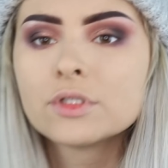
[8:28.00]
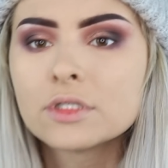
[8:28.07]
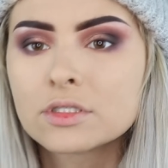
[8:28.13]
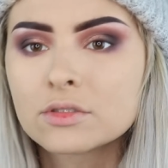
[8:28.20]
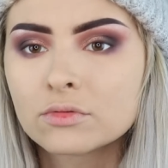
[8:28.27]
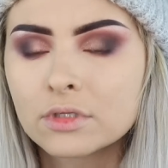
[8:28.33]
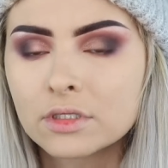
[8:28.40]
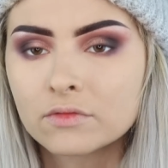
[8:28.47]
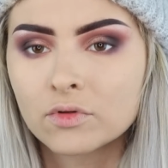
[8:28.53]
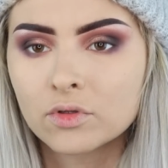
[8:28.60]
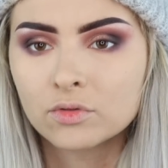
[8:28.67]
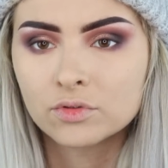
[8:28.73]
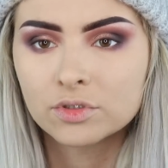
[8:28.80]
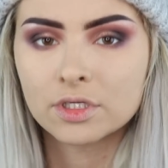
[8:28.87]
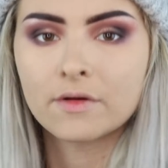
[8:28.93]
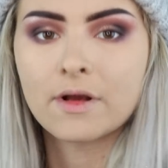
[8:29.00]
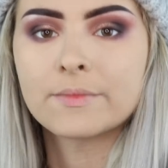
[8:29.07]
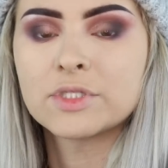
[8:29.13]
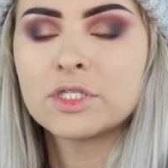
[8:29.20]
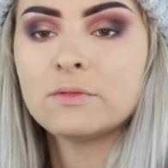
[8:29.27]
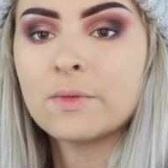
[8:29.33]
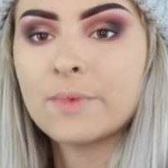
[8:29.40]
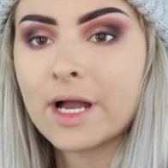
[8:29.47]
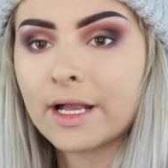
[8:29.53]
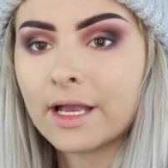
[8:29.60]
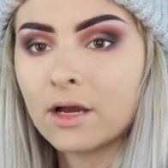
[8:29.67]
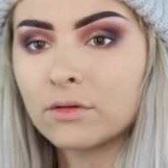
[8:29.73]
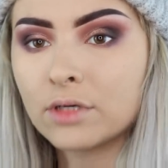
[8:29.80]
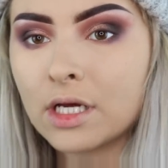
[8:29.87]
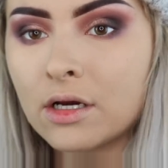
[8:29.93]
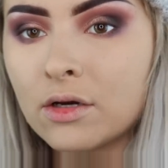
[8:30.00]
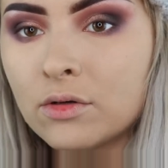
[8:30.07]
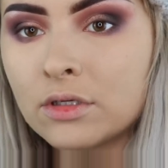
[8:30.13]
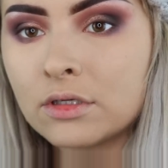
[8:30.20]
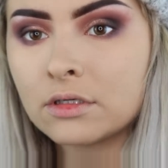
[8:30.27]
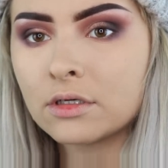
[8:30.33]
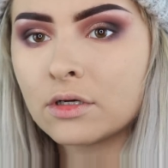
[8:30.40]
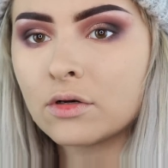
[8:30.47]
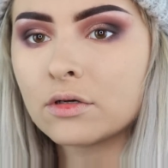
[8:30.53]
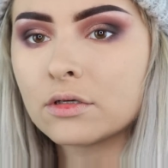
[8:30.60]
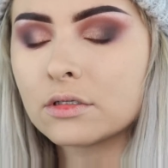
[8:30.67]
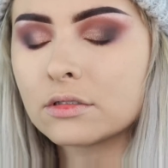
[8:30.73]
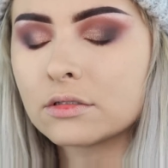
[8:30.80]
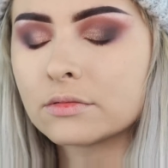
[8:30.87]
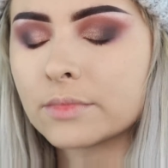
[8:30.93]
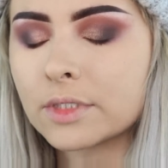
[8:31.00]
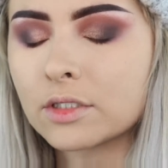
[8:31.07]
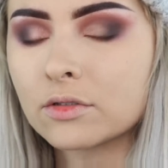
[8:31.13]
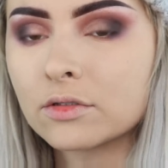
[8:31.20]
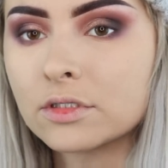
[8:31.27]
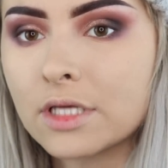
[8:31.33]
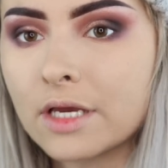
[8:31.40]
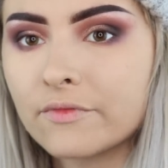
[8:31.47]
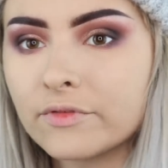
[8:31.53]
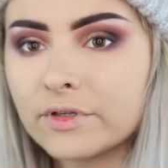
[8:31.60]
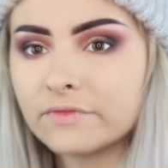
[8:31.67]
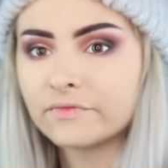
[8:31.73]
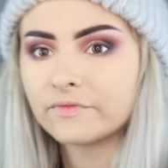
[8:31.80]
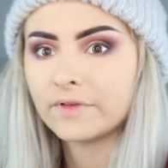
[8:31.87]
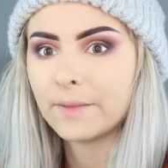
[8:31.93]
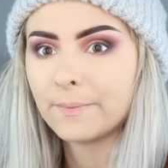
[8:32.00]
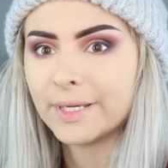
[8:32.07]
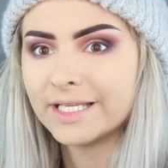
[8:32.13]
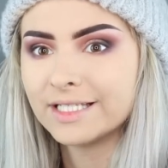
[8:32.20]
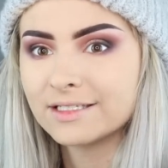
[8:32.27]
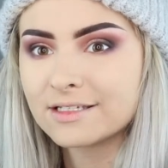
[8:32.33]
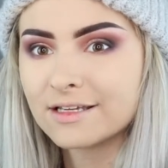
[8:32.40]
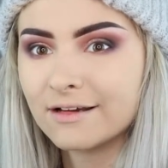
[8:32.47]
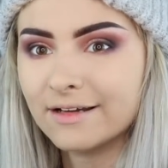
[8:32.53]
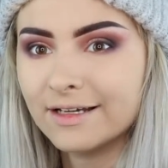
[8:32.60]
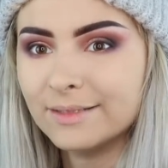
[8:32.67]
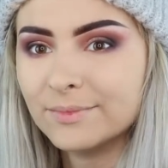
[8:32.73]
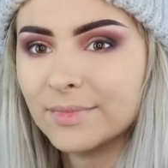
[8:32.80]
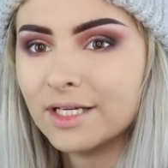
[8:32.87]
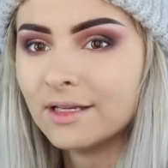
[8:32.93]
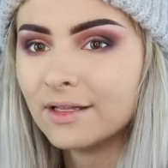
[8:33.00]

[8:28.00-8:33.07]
Do this all in the wrong order. I'm zooming back out now. Oh my God, every flipping time.